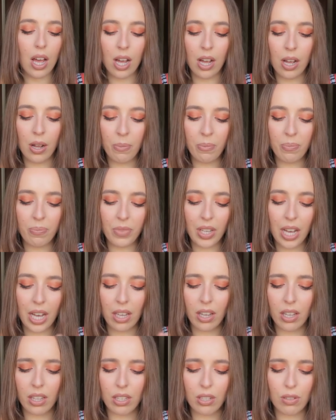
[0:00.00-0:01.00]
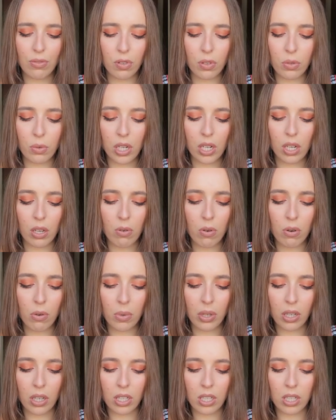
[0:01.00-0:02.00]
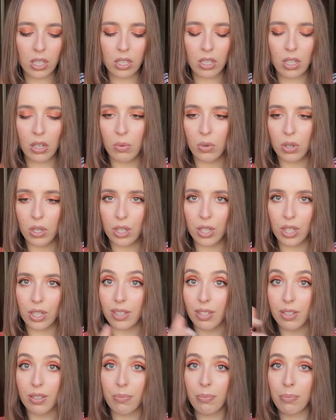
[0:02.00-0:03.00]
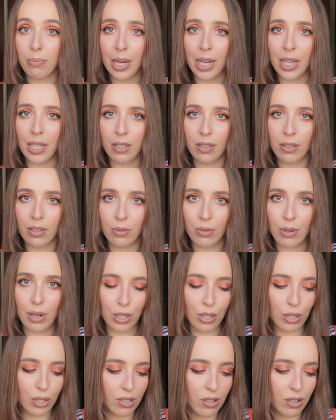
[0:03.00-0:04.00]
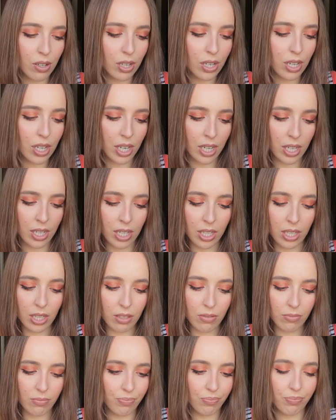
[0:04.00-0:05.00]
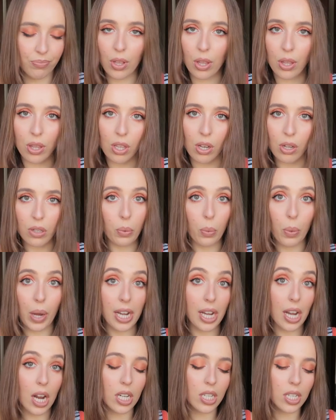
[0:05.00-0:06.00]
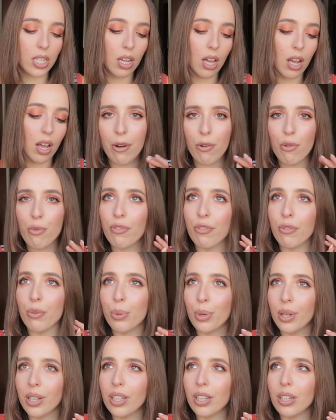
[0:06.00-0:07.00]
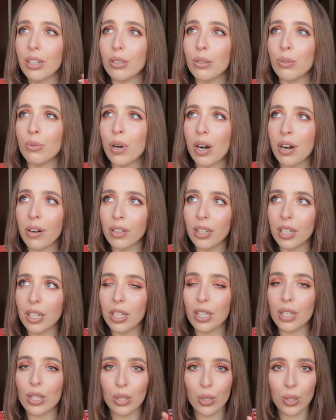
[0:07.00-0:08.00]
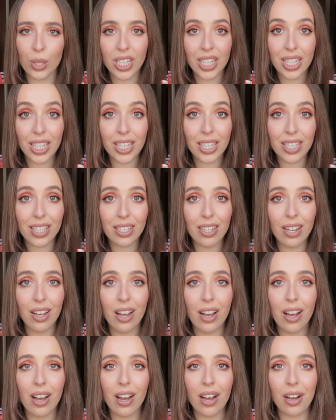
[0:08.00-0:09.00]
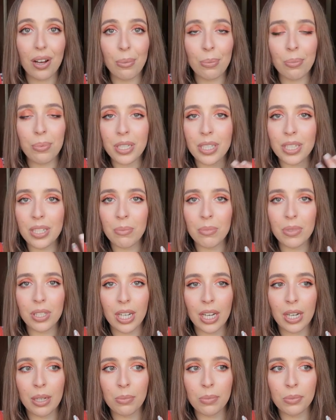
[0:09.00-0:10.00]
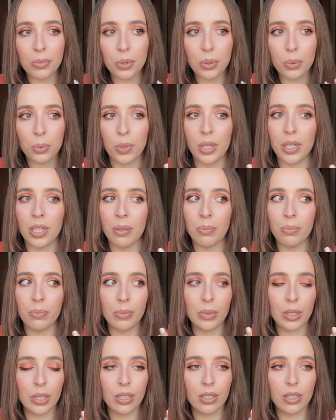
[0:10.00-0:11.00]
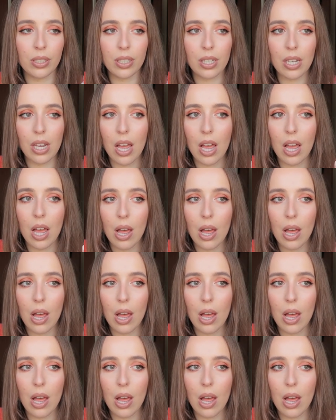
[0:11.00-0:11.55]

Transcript: I got this for €1 because they were just by the register and I thought, why not? I really rarely use this, but sometimes when I'm just,